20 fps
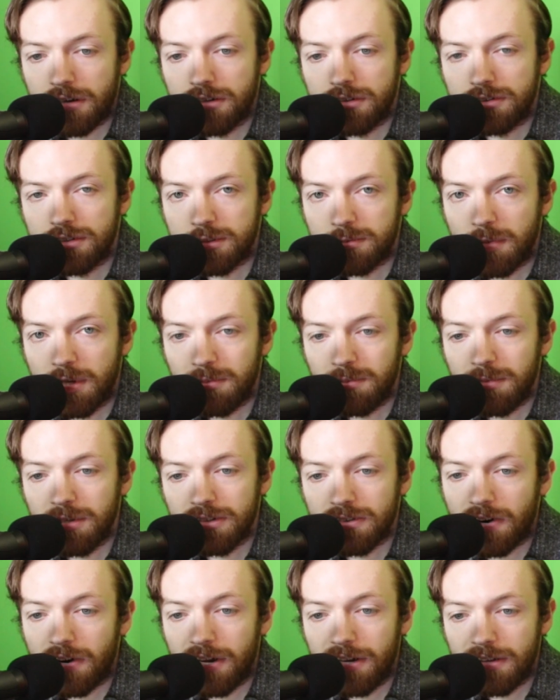just made me
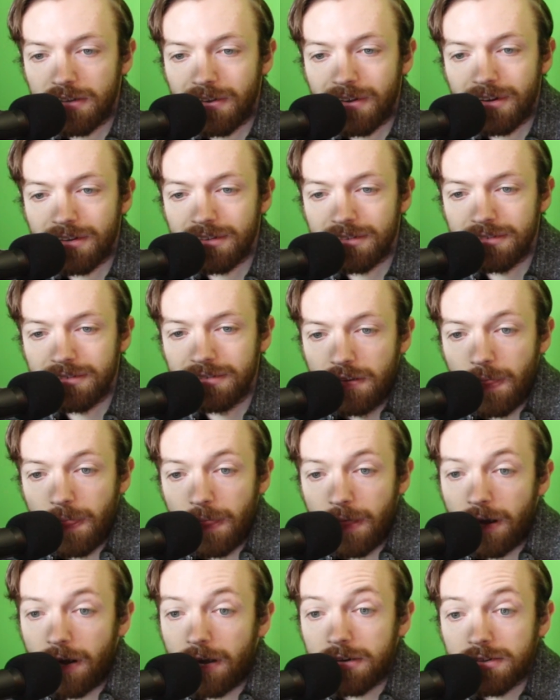cry a lot.
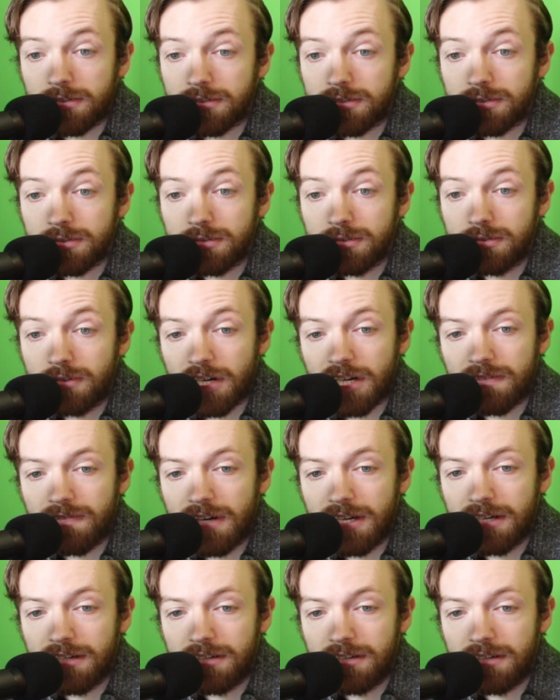I'd also recommend